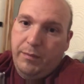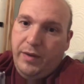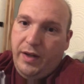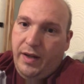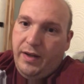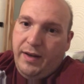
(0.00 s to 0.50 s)

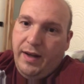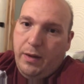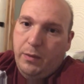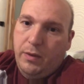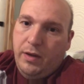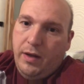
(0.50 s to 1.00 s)
In and
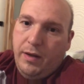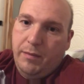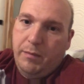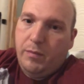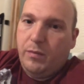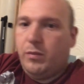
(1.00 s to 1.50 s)
out,
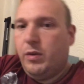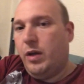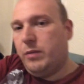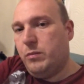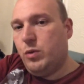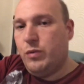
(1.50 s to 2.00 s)

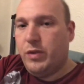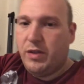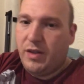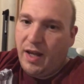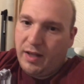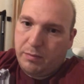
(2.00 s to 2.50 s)
like move your
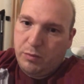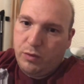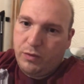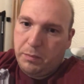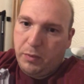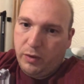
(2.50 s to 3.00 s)
neck, move
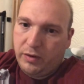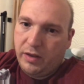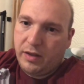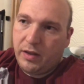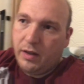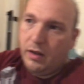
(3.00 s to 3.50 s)
your
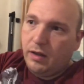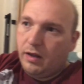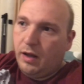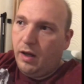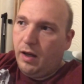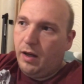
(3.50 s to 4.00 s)
body,
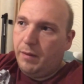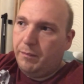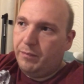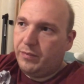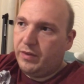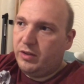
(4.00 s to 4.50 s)

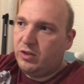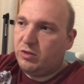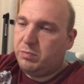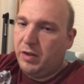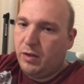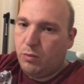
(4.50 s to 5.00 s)

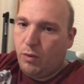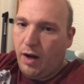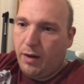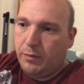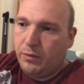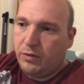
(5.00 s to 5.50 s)
spin
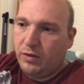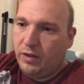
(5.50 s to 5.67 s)
around.